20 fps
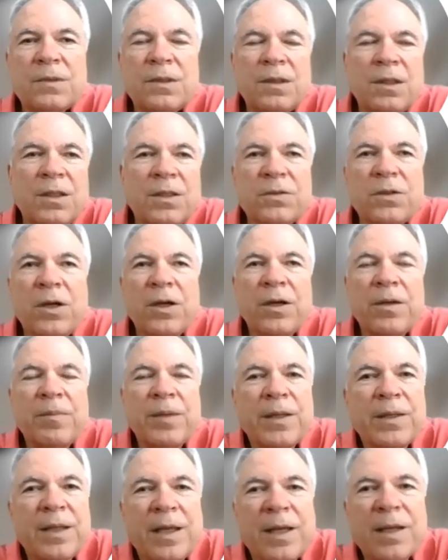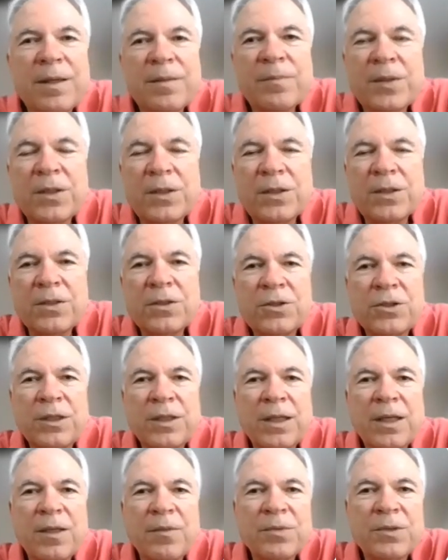sorry about that, but she
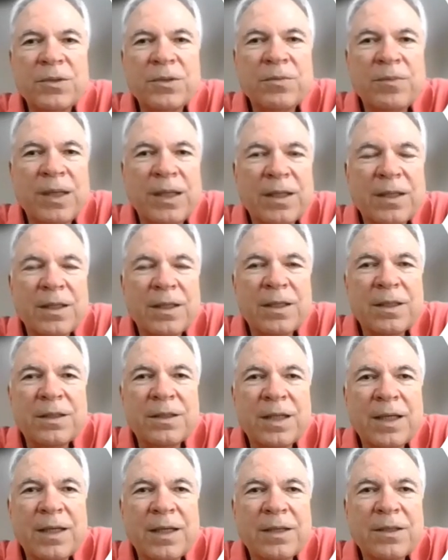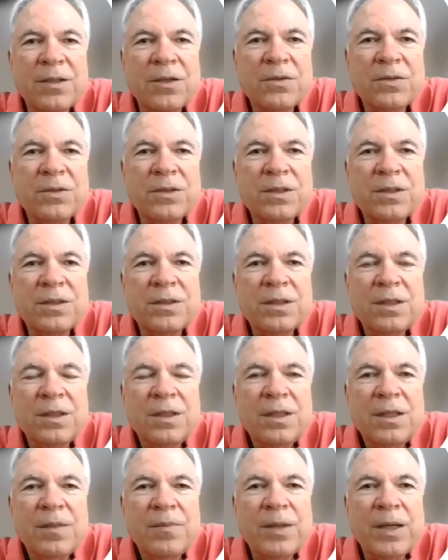helped to make diagnoses
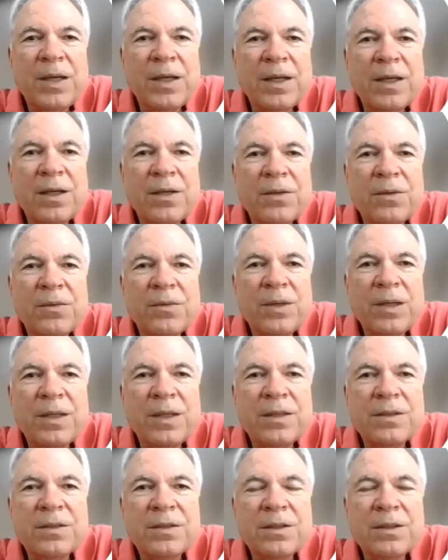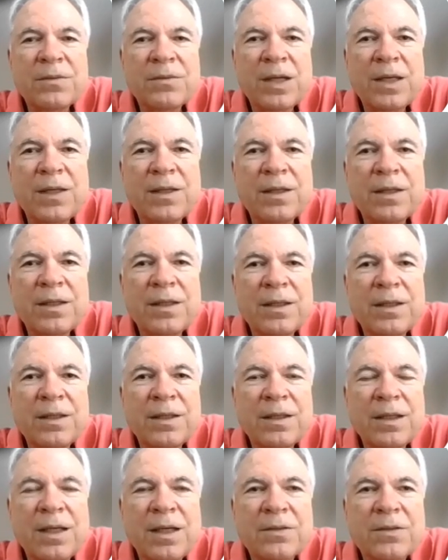by other ways rather than
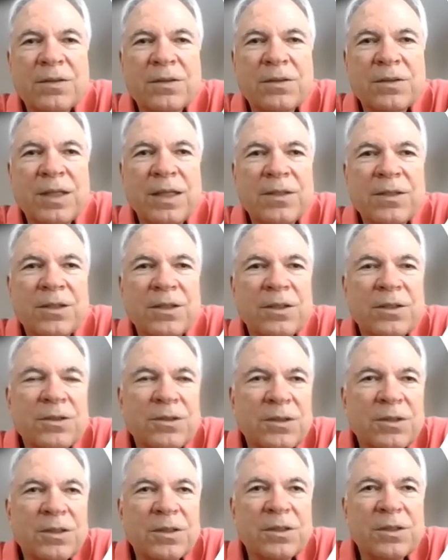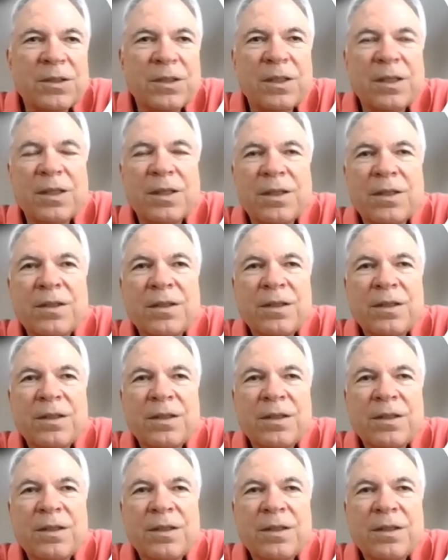auscultation because she couldn't hear.